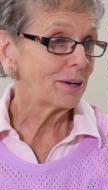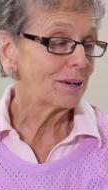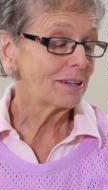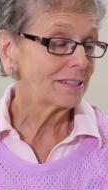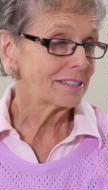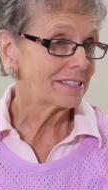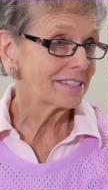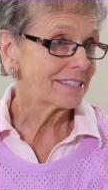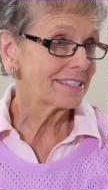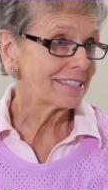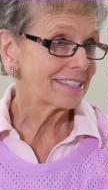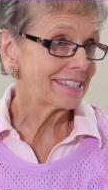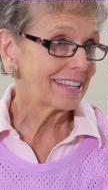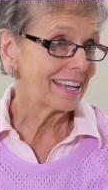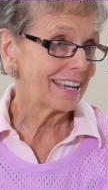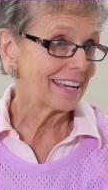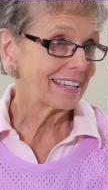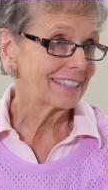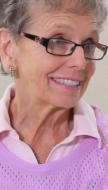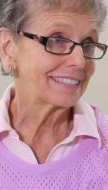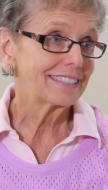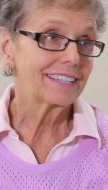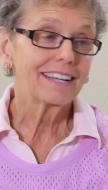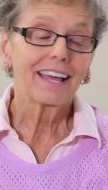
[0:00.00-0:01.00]
all
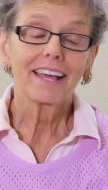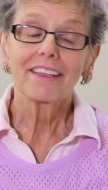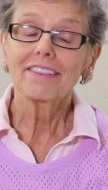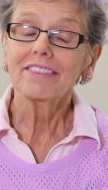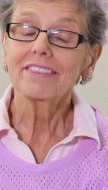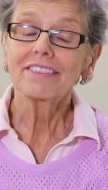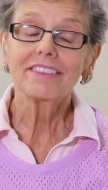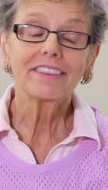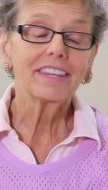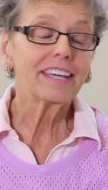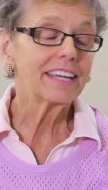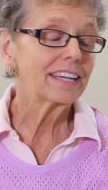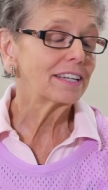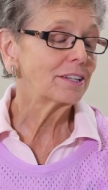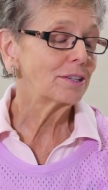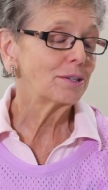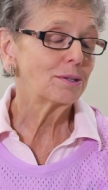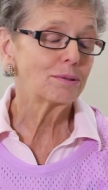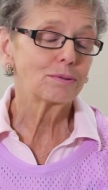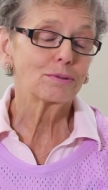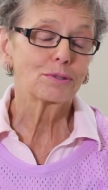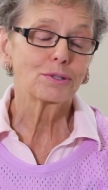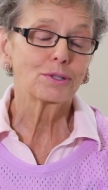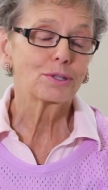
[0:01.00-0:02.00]
set. Yes, Thank
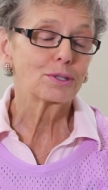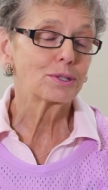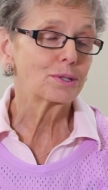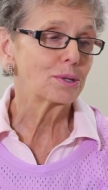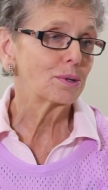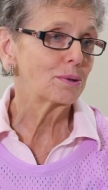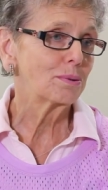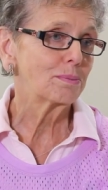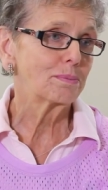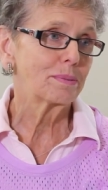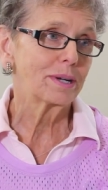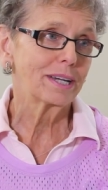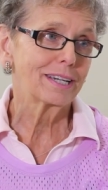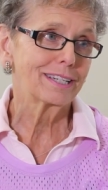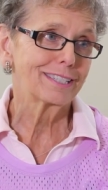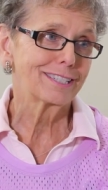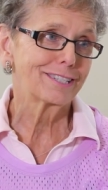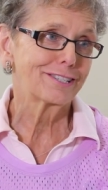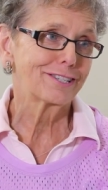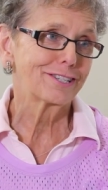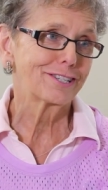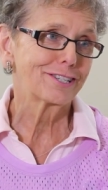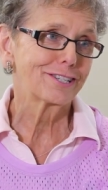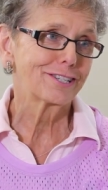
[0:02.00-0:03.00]
you so much.